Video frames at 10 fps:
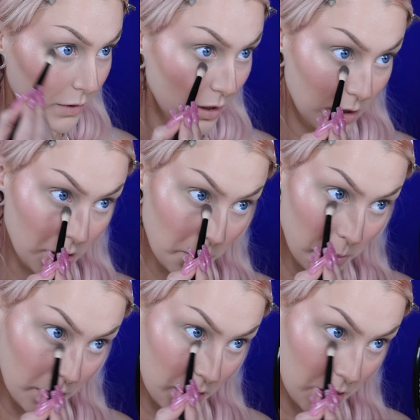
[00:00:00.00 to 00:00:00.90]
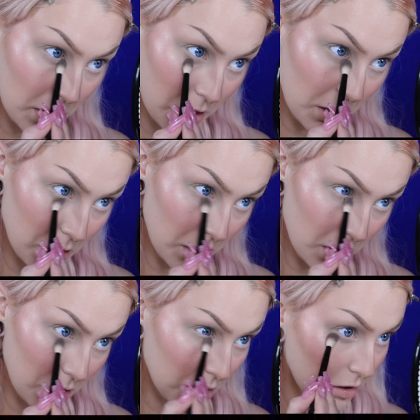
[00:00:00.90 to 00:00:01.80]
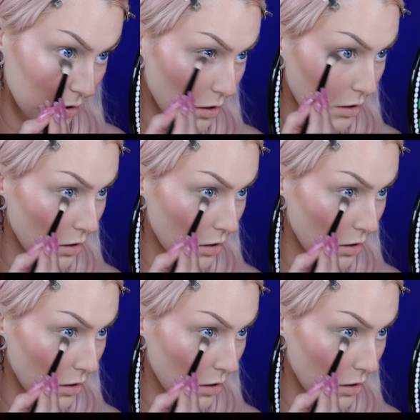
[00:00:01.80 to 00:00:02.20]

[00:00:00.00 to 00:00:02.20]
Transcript: and then blend it